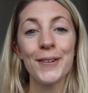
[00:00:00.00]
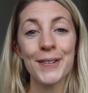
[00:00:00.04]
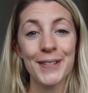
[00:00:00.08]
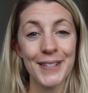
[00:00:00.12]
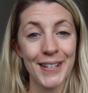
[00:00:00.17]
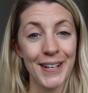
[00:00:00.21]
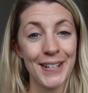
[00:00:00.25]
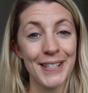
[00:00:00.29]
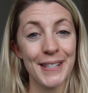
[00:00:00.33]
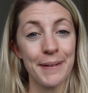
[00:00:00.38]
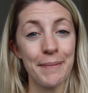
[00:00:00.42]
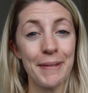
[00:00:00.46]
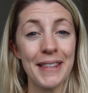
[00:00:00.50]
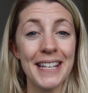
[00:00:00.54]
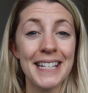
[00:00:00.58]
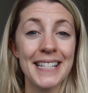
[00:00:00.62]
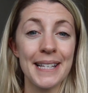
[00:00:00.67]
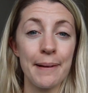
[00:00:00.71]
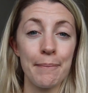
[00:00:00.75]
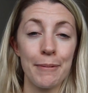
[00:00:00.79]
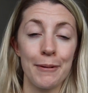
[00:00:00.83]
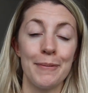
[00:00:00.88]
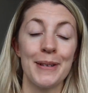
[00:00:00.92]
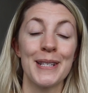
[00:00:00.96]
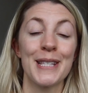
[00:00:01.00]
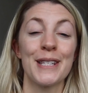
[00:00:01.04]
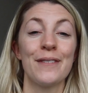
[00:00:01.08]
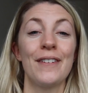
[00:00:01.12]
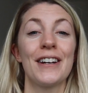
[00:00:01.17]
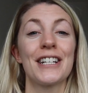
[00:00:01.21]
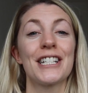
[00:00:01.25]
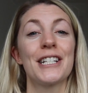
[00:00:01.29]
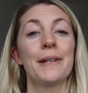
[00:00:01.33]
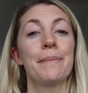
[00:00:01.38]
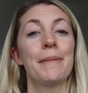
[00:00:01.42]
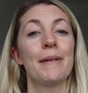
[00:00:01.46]
Also, some of these supplements have
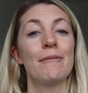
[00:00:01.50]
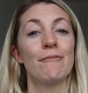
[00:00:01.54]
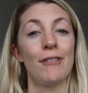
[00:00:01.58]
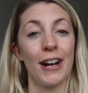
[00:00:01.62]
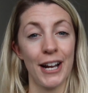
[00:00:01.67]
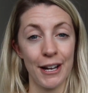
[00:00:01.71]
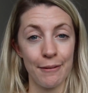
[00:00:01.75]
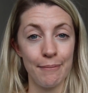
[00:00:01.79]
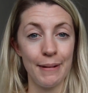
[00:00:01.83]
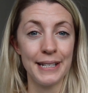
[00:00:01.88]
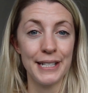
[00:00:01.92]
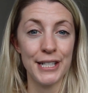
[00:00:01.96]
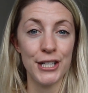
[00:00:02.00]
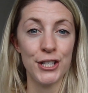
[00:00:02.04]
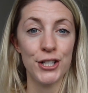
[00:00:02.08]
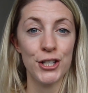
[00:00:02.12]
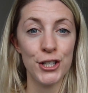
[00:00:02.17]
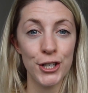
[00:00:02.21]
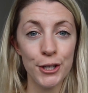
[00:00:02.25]
actually been recommended